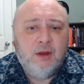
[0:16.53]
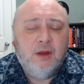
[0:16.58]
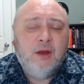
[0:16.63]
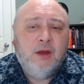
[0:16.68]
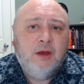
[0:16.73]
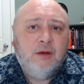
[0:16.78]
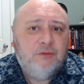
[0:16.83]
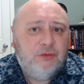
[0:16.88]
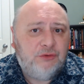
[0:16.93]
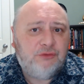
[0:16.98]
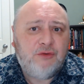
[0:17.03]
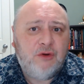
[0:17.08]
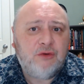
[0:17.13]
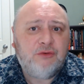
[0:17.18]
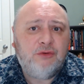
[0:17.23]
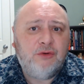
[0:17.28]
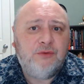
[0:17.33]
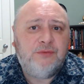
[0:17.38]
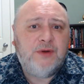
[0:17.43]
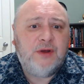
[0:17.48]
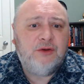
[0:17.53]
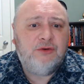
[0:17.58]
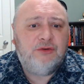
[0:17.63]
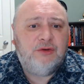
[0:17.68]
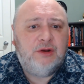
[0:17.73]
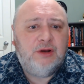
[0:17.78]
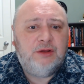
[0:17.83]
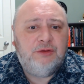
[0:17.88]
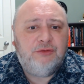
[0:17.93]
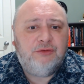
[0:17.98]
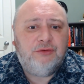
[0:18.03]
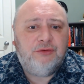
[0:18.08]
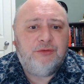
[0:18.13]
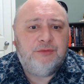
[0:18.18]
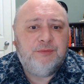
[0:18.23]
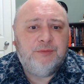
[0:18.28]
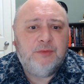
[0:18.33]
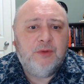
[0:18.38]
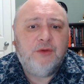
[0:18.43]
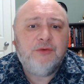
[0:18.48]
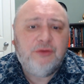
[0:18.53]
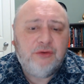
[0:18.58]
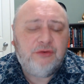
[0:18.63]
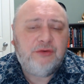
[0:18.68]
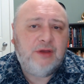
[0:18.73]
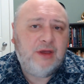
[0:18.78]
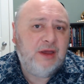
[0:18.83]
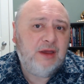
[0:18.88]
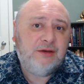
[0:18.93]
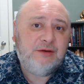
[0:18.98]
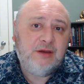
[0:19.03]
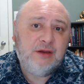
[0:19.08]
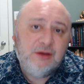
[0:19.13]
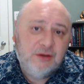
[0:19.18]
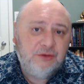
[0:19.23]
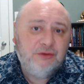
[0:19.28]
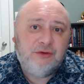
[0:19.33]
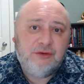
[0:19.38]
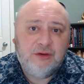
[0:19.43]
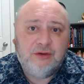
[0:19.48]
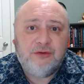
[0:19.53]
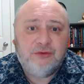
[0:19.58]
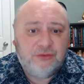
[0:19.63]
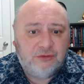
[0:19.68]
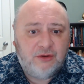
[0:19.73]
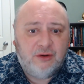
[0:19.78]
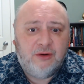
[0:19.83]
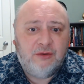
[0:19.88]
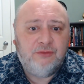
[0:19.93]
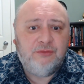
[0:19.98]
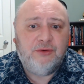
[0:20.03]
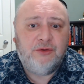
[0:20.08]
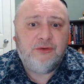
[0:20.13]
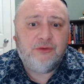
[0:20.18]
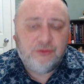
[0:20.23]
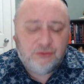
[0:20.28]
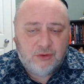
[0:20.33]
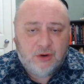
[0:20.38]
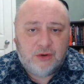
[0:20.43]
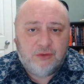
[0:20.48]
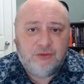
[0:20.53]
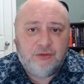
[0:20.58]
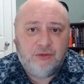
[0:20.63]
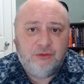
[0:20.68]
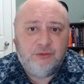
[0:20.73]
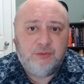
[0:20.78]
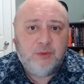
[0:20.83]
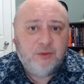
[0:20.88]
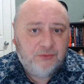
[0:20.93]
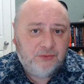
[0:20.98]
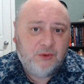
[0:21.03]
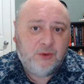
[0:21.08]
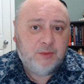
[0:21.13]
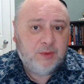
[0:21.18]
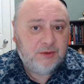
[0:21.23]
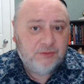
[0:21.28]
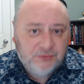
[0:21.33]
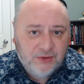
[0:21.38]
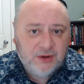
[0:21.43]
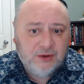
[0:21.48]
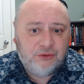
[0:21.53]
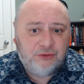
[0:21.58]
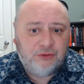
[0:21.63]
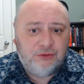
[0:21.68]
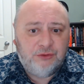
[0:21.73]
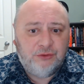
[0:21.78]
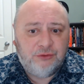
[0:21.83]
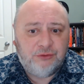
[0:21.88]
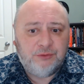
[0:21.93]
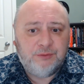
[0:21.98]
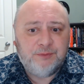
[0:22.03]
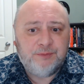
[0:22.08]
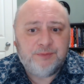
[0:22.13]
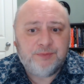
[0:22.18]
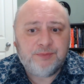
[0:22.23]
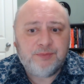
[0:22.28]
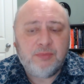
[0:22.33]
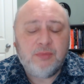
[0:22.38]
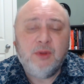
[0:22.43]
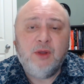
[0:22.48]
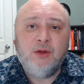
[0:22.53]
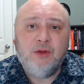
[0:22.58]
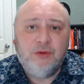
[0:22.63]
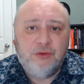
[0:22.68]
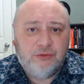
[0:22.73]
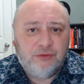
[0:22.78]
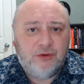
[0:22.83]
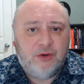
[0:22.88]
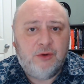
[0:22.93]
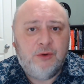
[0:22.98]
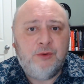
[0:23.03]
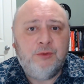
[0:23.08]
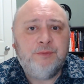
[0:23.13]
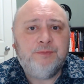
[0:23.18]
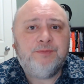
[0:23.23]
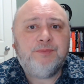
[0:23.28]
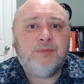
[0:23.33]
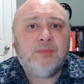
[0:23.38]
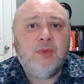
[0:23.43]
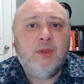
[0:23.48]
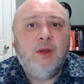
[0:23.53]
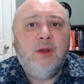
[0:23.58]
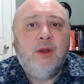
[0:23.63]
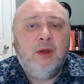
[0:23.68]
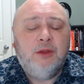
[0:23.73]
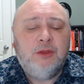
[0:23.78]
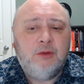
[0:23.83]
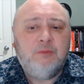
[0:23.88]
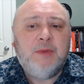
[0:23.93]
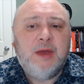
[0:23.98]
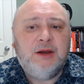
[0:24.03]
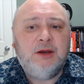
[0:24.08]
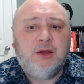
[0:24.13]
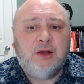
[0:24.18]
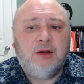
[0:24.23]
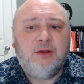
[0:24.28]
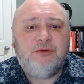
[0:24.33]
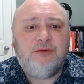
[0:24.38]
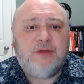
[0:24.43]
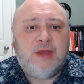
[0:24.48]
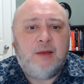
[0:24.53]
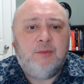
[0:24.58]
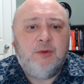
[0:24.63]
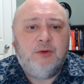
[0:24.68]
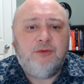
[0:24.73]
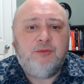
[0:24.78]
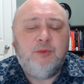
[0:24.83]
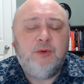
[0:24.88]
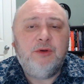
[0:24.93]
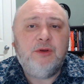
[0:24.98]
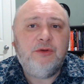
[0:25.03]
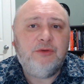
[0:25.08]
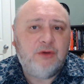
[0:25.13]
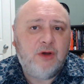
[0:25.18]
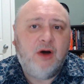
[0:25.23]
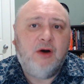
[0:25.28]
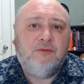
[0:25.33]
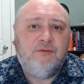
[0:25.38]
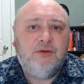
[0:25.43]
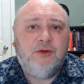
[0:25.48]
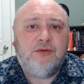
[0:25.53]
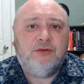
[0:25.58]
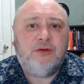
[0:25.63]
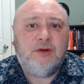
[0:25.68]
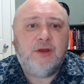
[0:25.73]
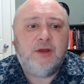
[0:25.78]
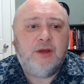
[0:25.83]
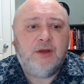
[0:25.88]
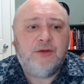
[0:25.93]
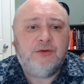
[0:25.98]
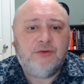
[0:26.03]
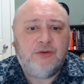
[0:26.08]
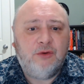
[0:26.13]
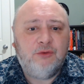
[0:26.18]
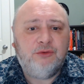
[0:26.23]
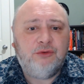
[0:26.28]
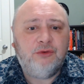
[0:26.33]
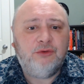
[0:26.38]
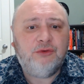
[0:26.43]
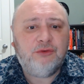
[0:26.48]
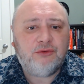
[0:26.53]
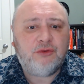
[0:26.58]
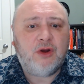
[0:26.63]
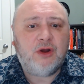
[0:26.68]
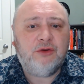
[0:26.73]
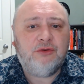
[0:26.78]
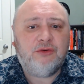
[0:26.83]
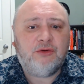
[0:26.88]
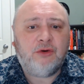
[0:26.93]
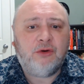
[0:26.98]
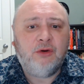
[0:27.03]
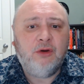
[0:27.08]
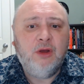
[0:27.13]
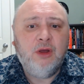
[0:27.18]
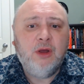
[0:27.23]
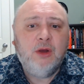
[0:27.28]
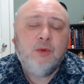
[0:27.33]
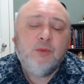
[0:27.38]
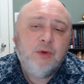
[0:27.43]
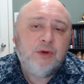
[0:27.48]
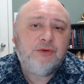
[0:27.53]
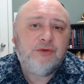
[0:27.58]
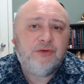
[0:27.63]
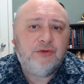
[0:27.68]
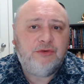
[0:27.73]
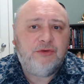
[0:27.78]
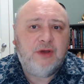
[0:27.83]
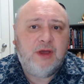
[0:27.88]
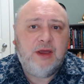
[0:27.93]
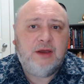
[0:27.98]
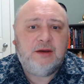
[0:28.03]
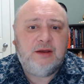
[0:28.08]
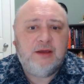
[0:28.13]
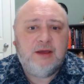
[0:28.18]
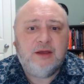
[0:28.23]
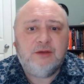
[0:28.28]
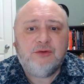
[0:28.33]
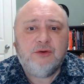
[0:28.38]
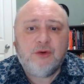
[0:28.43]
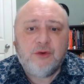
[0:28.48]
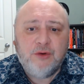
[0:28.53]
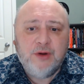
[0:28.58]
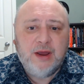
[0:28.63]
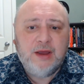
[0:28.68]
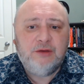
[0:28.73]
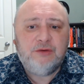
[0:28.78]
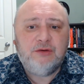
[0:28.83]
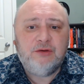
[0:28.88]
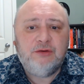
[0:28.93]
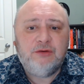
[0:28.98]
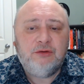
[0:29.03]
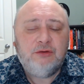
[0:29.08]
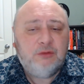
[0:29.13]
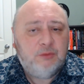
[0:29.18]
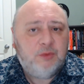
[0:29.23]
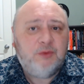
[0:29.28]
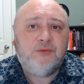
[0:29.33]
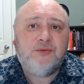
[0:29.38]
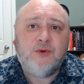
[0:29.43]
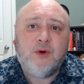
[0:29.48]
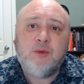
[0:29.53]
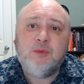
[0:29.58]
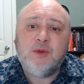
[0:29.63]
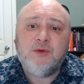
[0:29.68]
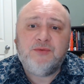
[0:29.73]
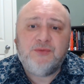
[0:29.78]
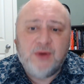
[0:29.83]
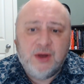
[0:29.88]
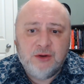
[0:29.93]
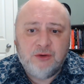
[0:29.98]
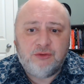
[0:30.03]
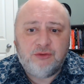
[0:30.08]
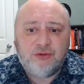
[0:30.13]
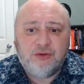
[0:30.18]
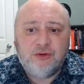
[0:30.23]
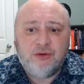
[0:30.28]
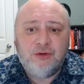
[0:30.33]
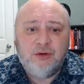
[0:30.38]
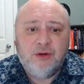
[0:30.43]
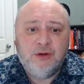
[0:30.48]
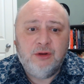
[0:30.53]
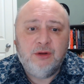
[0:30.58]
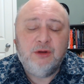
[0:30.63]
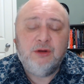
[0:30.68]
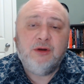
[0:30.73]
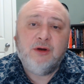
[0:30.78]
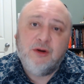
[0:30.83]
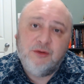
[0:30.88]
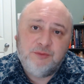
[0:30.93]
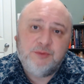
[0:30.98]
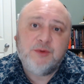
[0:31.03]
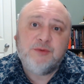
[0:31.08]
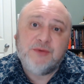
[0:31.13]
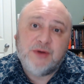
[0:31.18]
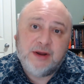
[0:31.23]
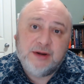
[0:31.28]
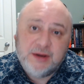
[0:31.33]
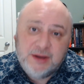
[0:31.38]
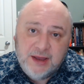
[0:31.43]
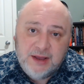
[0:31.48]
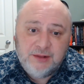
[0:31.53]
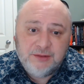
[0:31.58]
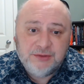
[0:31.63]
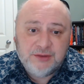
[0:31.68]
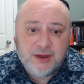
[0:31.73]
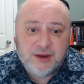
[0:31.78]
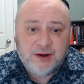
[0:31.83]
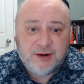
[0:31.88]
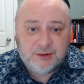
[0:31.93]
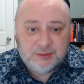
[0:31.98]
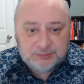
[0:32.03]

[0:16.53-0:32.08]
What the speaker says: For structural functionalists, society consists of structures performing functions. So, the medical establishment is obviously a social structure which society has created to perform the function of providing healthcare.